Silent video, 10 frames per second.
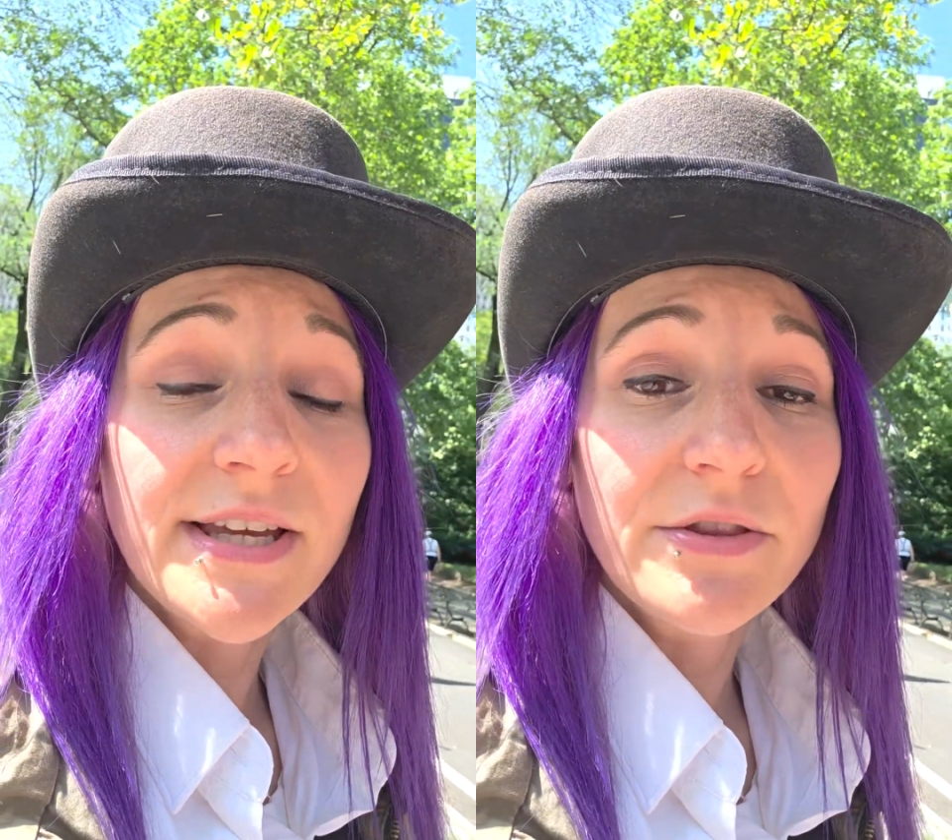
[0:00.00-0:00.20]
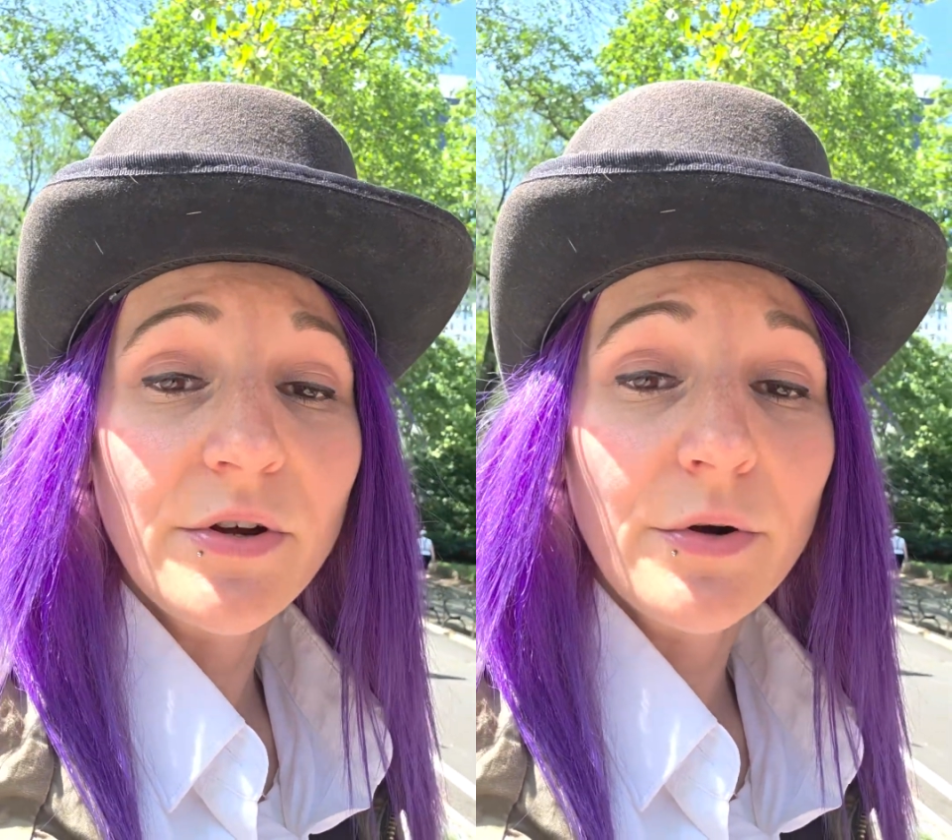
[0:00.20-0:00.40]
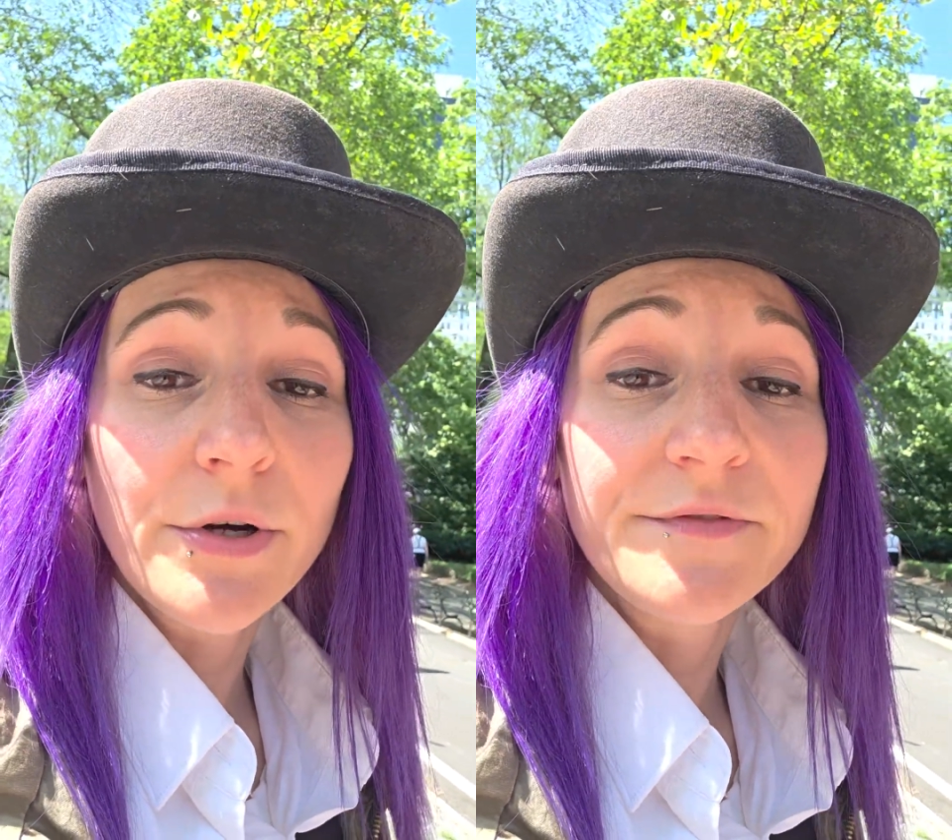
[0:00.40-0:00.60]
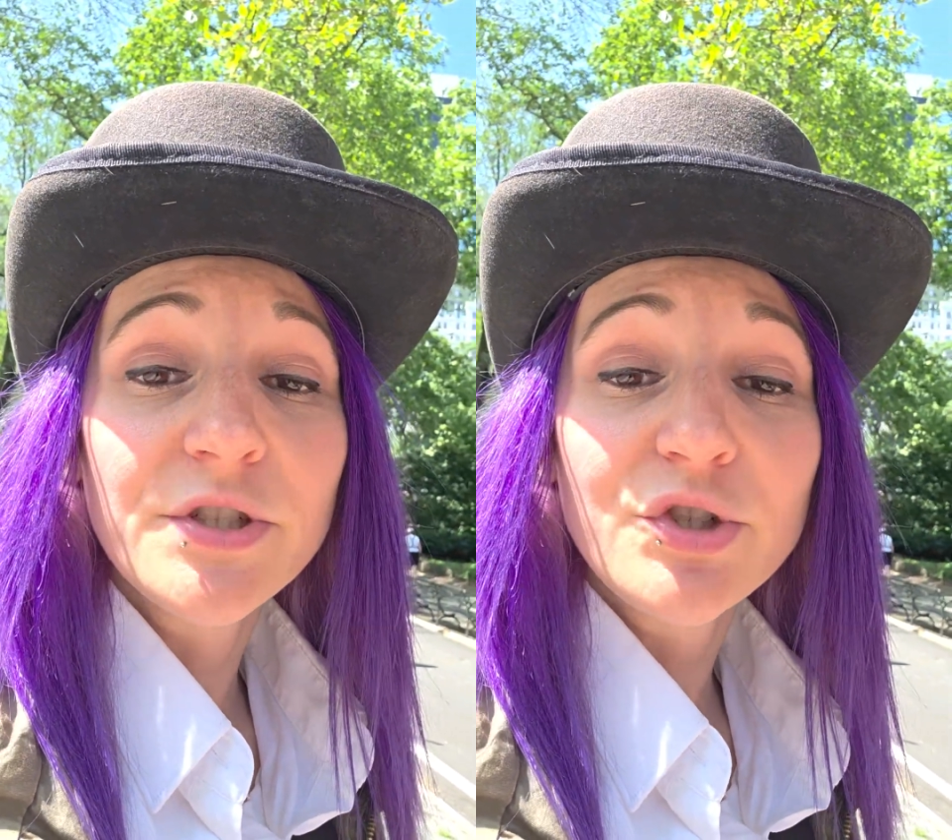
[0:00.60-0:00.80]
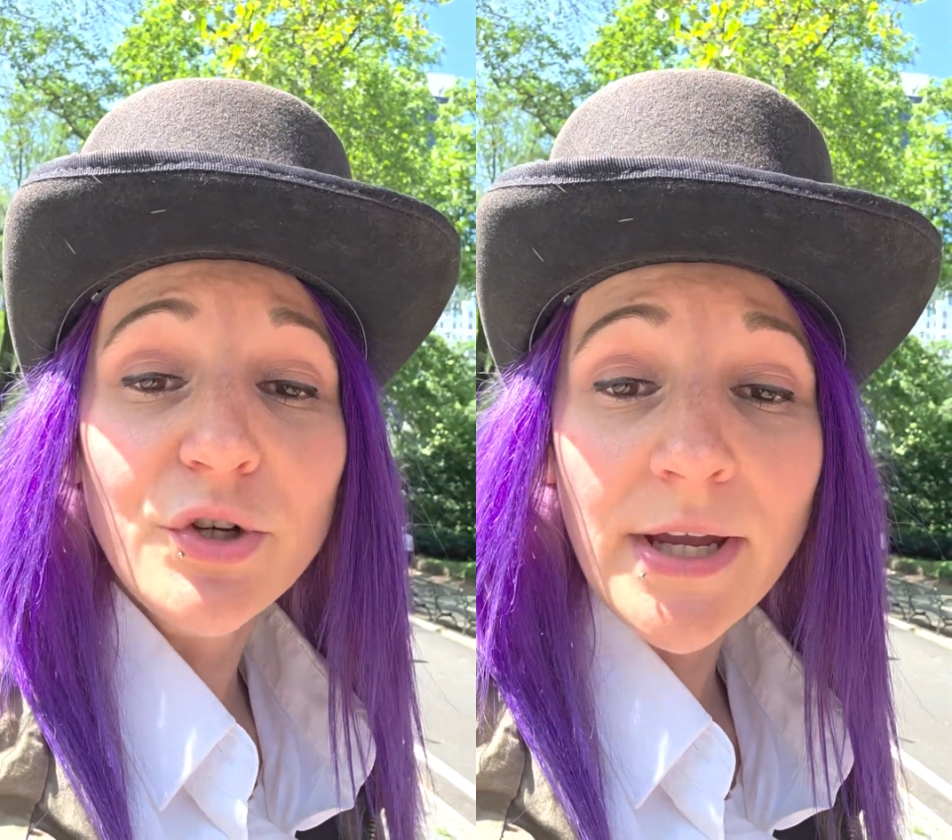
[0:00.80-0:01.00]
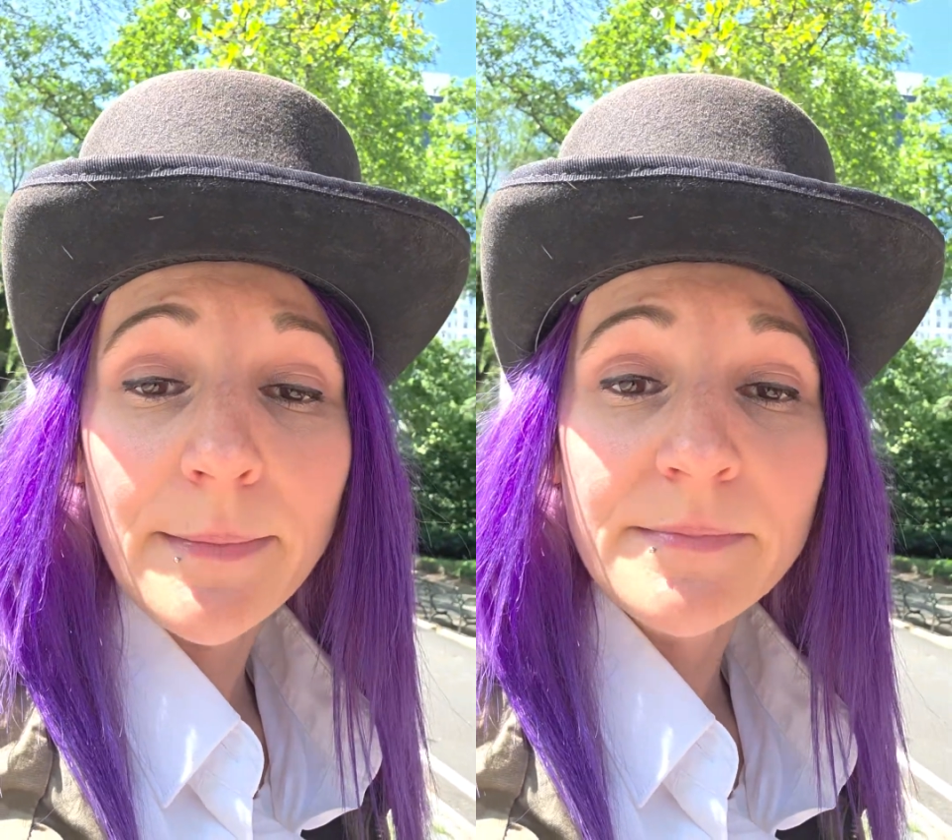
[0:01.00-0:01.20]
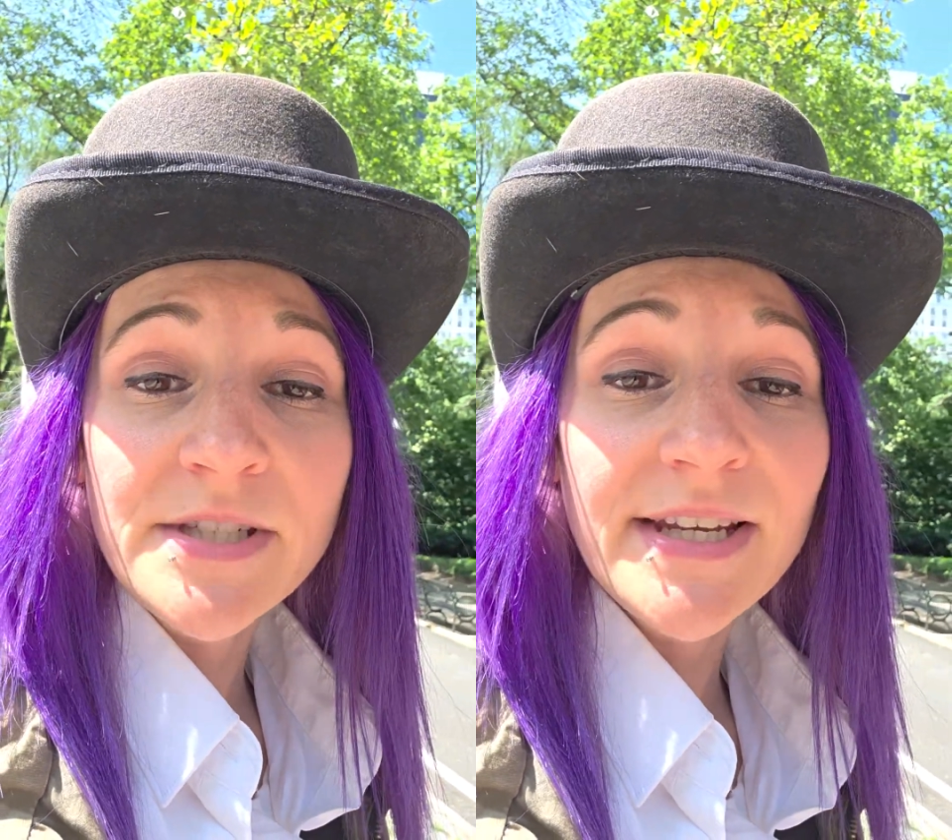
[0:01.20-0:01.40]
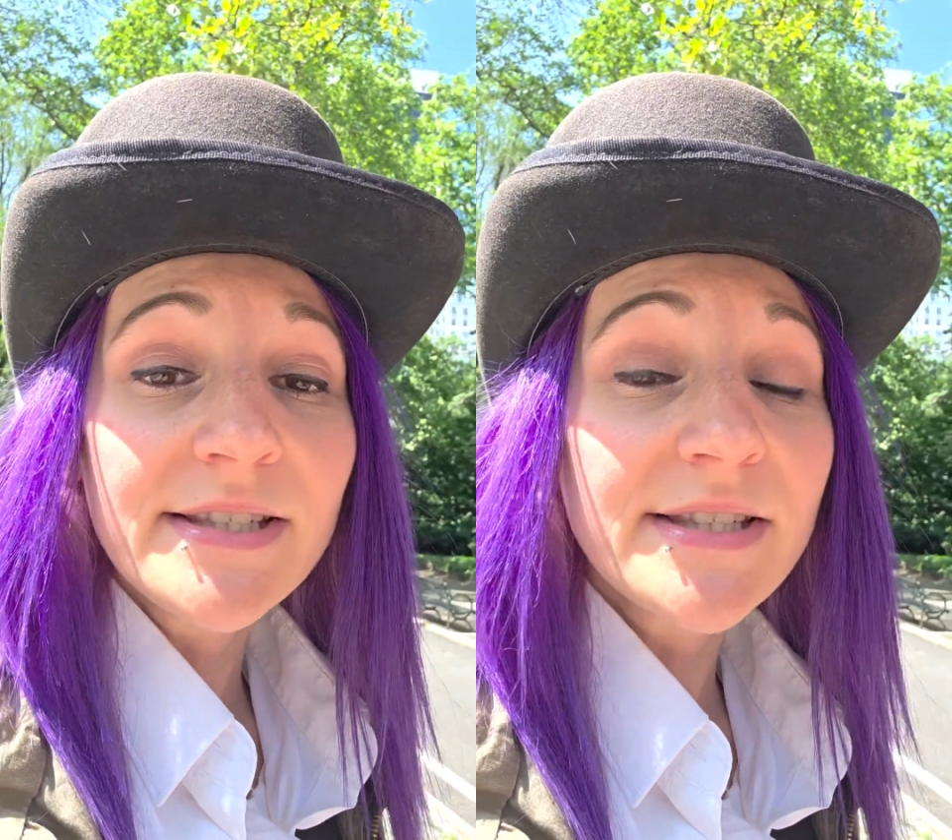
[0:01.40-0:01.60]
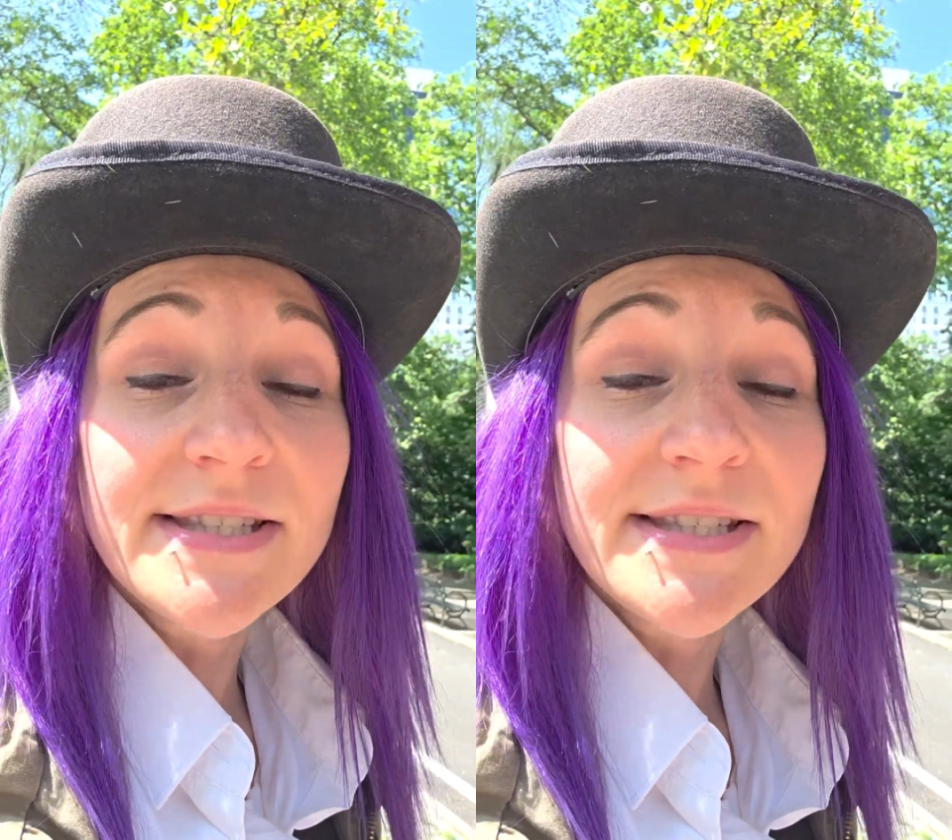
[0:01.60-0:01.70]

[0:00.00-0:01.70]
get their hooves trimmed, it's the